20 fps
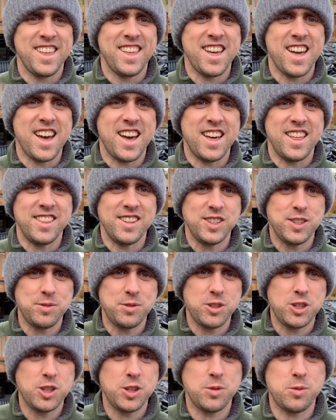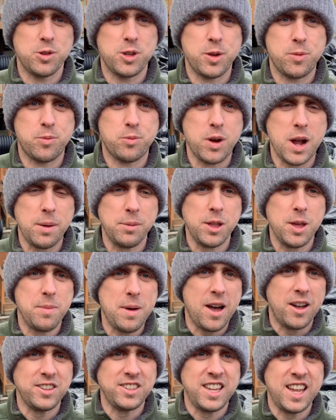Uh, there's, probably
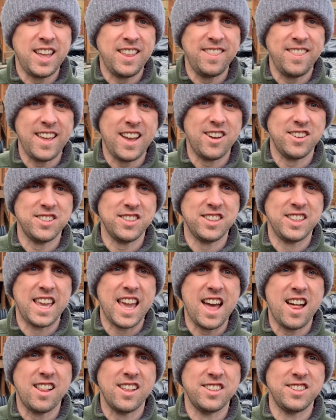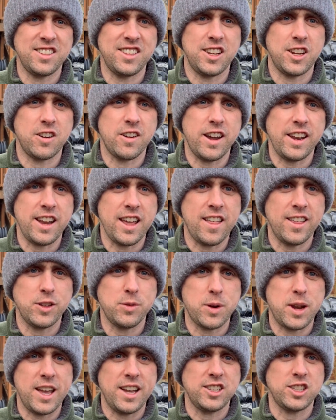about 10,000 gallons in here right now.
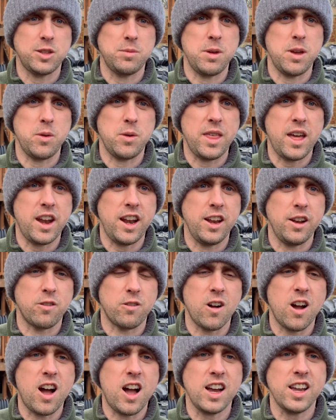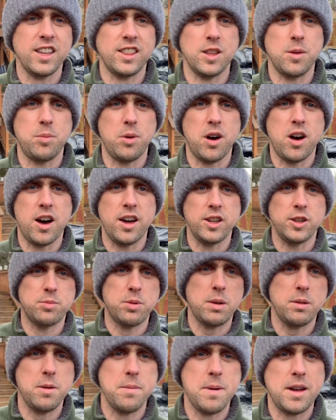That's what I estimate without any rock in the pond. It's
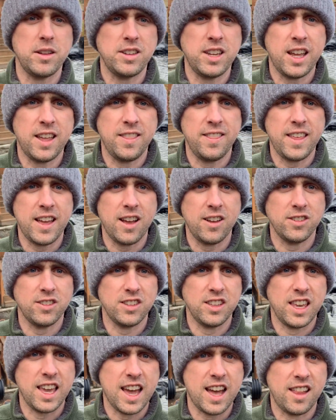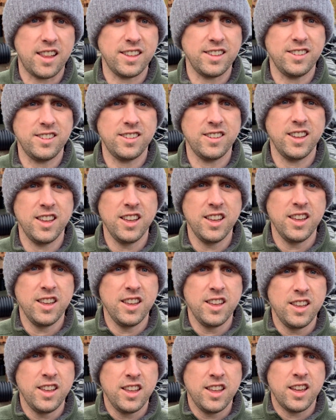probably about 10,000 gallons.
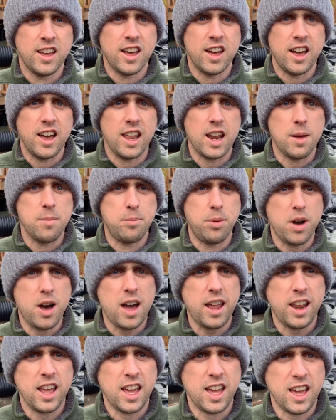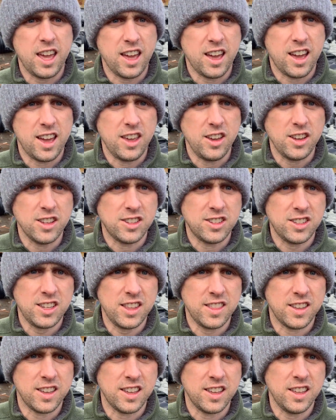Uh, and I bought a, uh, you can see
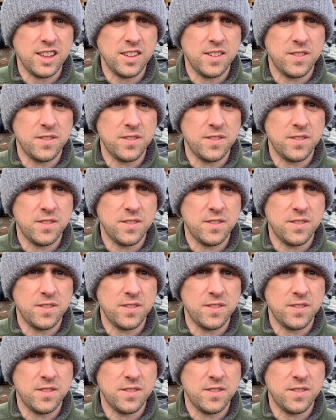the,